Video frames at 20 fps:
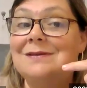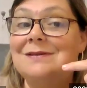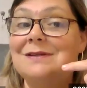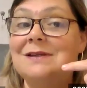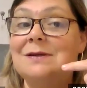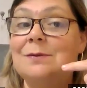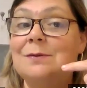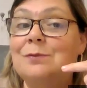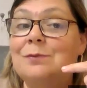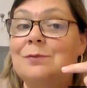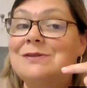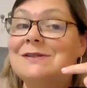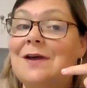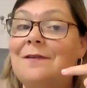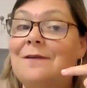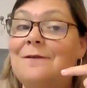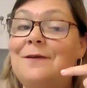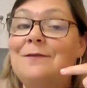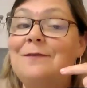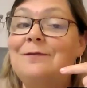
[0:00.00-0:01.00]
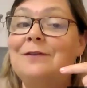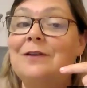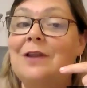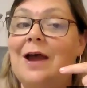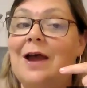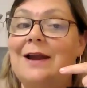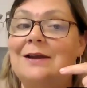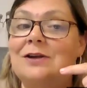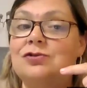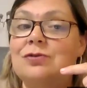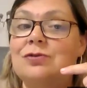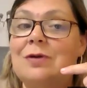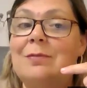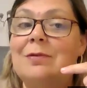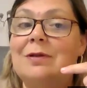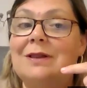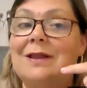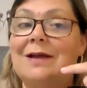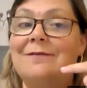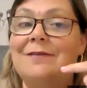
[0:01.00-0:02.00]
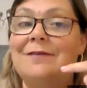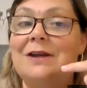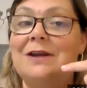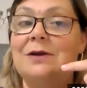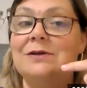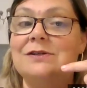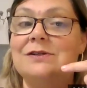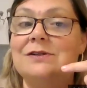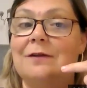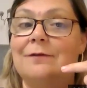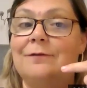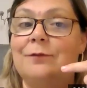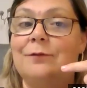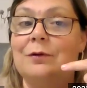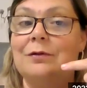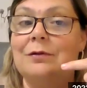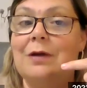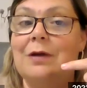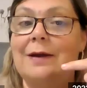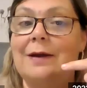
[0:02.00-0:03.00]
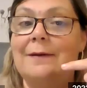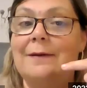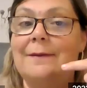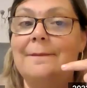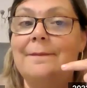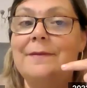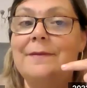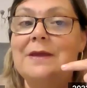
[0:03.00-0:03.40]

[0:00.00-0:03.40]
It was on the fifth line in treble clef, and here it's on the fourth line.